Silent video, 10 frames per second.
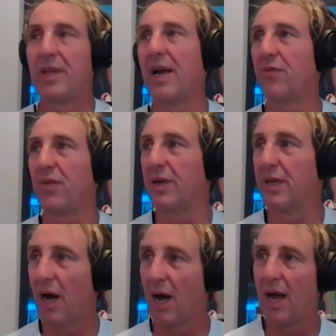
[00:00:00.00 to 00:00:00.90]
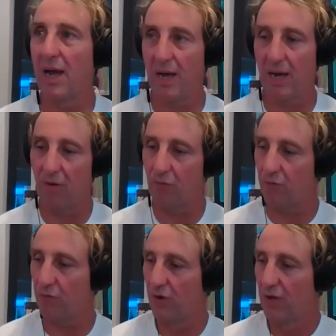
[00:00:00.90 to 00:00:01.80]
definitely not
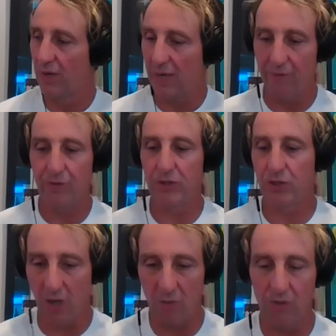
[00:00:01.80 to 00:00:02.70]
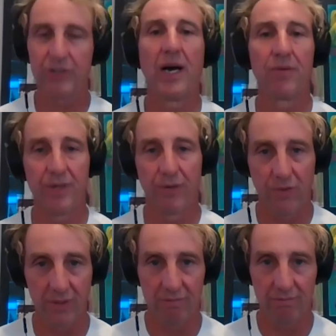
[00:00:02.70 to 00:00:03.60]
have every show will sound
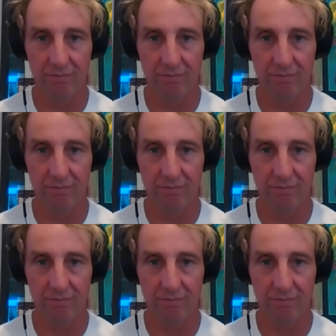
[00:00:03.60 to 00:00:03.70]
different.